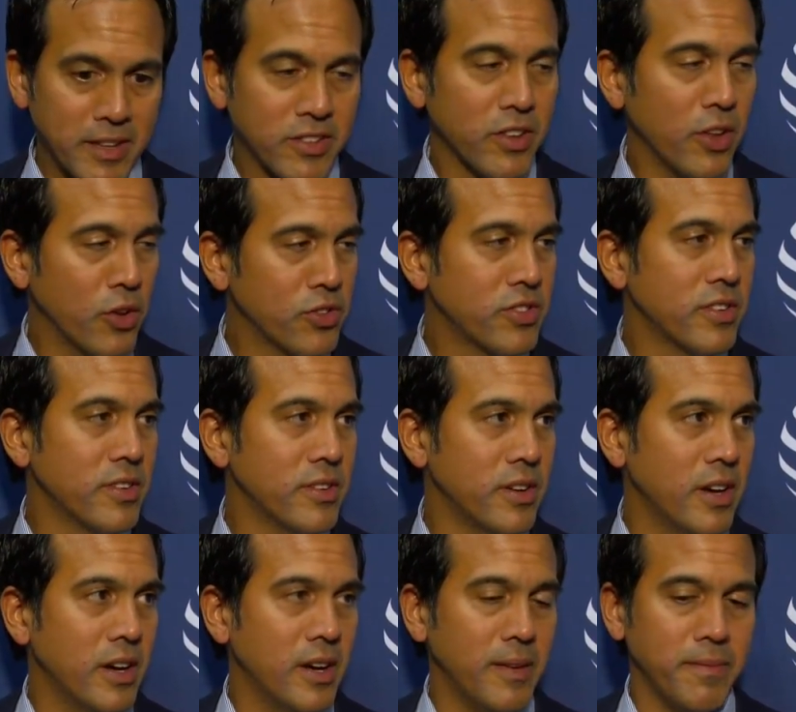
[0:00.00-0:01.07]
to those
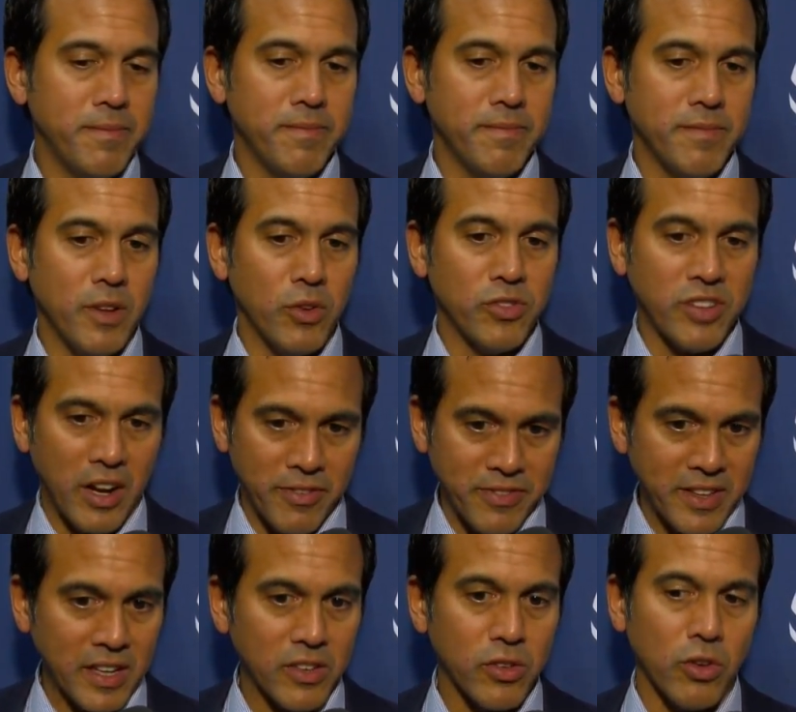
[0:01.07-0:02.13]
tough
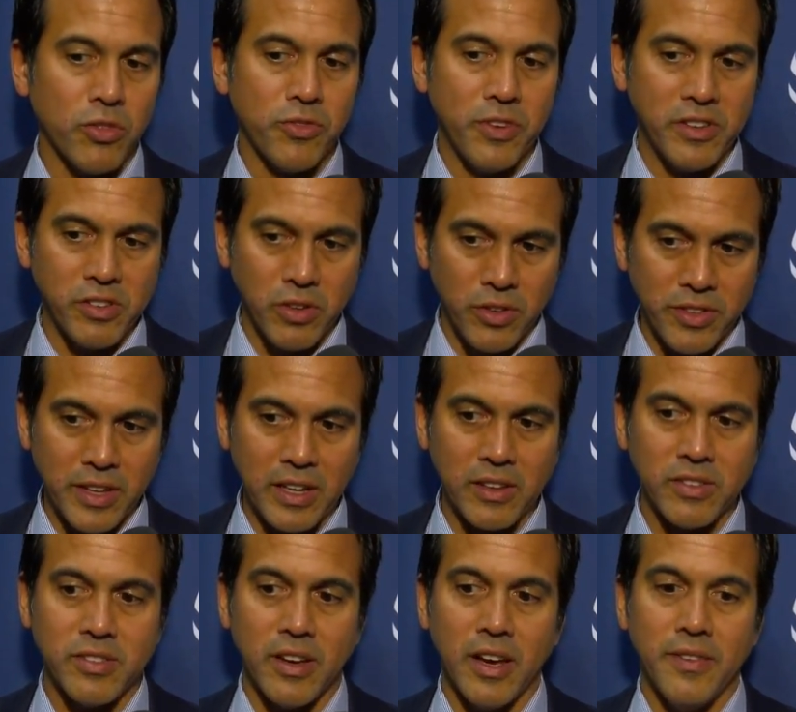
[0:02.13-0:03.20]
things, those physical
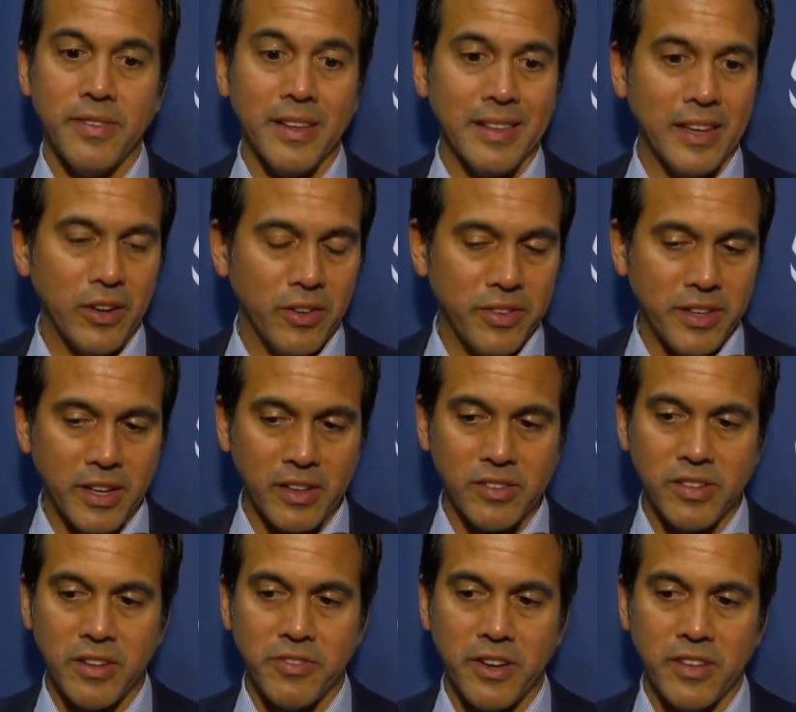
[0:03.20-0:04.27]
things, the little things
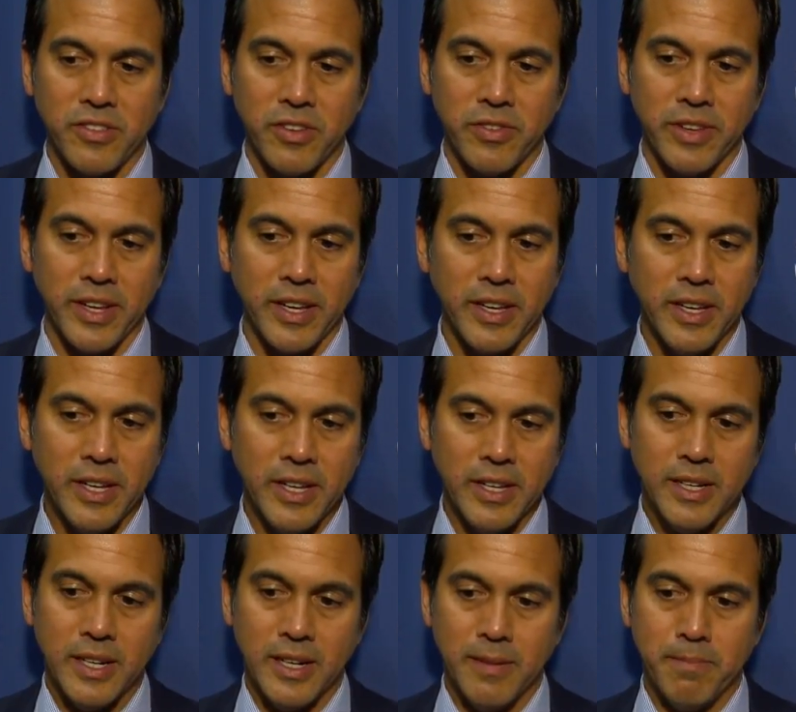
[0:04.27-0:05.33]
defensively,
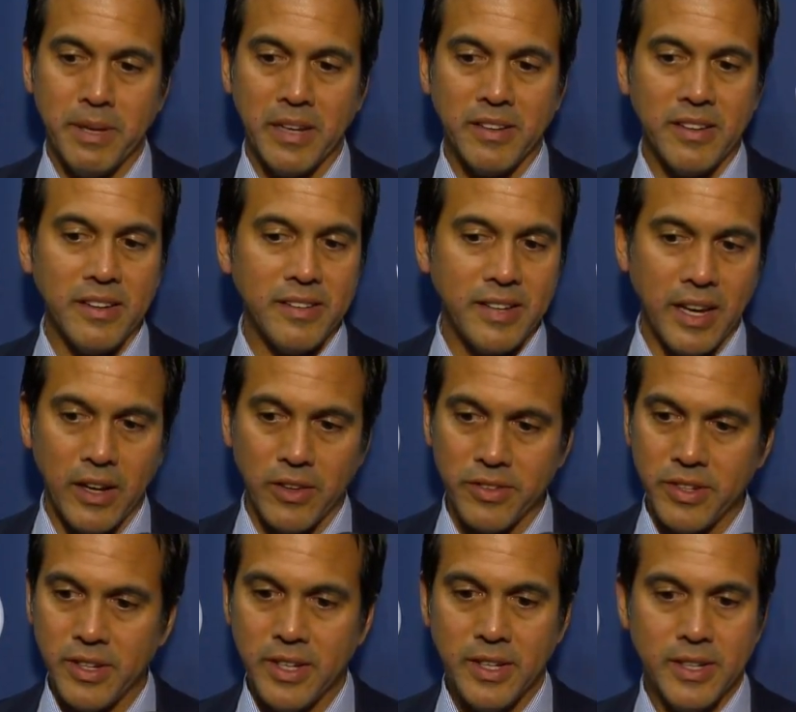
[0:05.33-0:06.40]
being
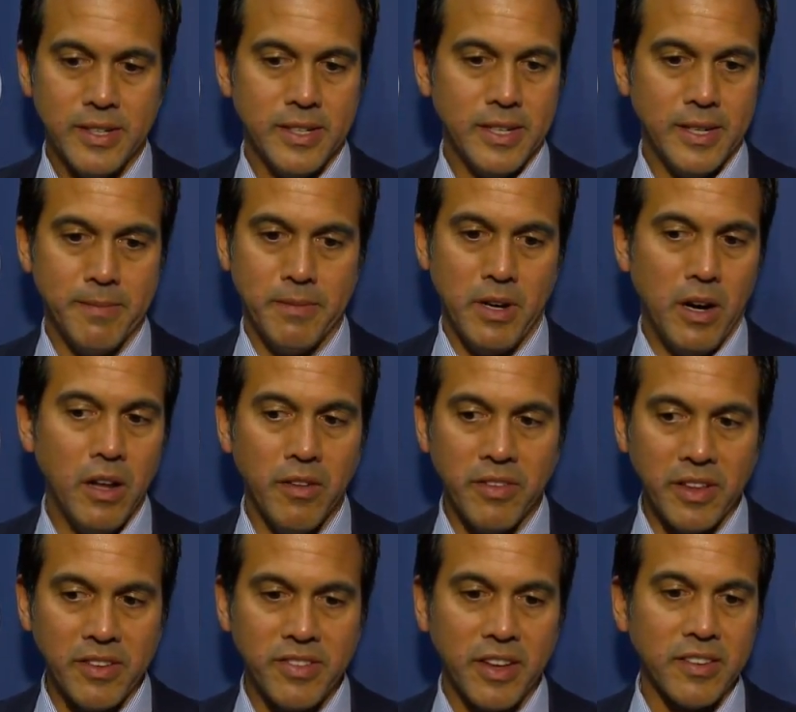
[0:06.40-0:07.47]
detailed, all of
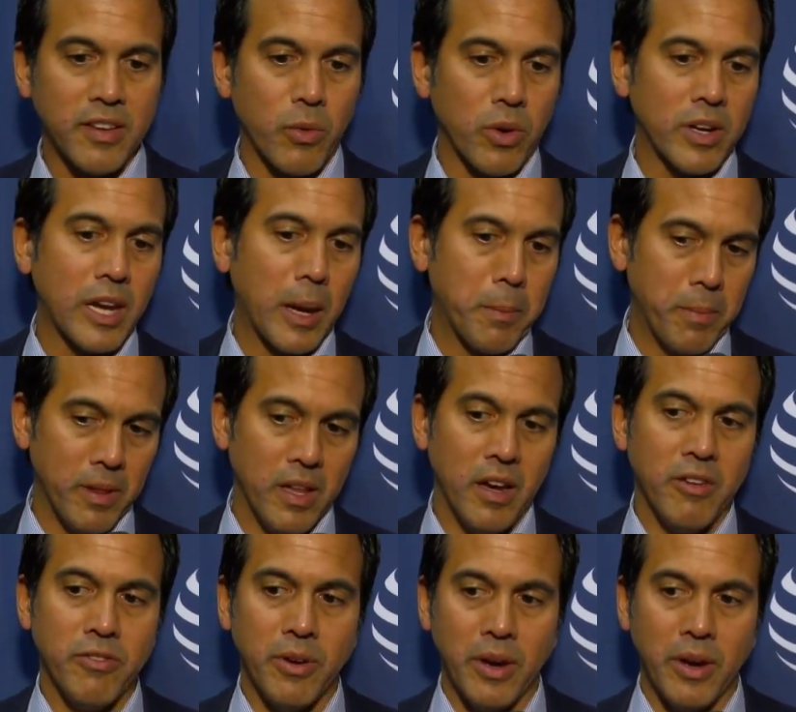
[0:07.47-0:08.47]
these things that we're capable of.